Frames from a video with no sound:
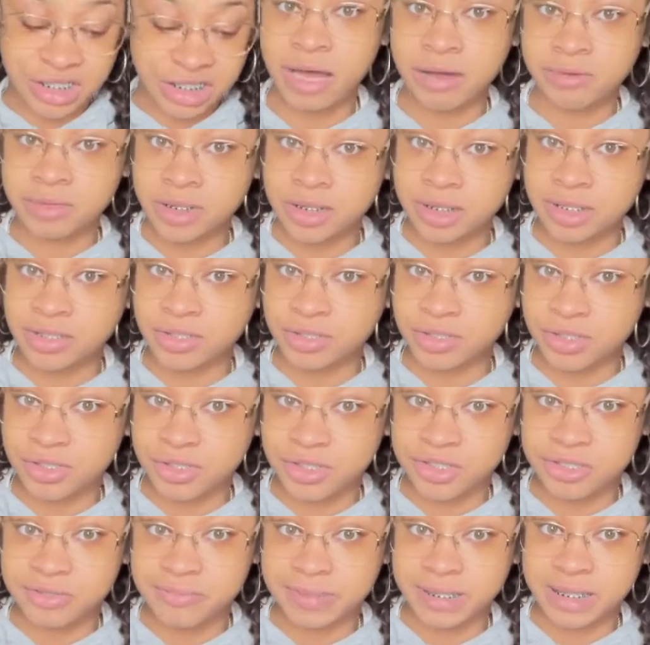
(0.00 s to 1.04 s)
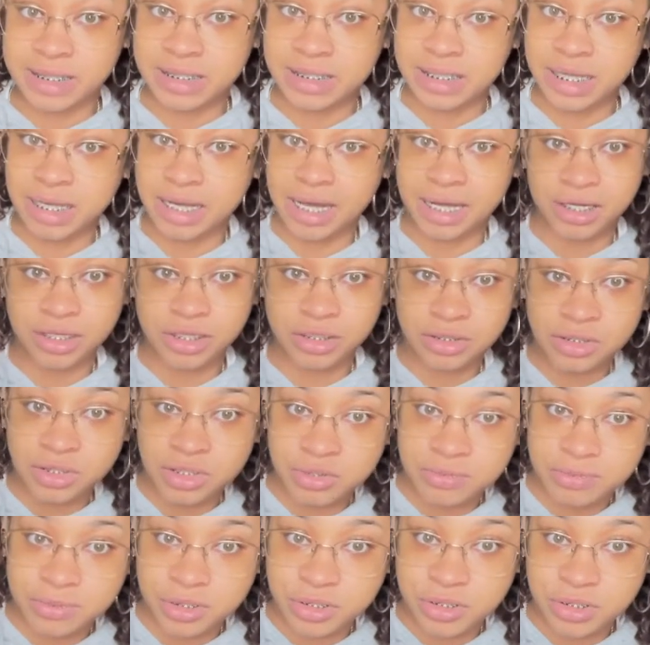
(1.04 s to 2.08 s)
I was looking on YouTube and I see a lot of
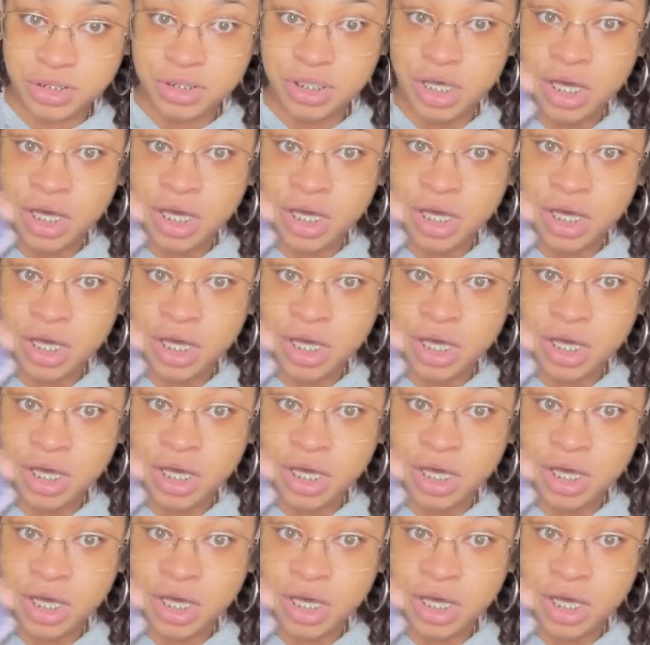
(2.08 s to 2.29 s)
YouTubers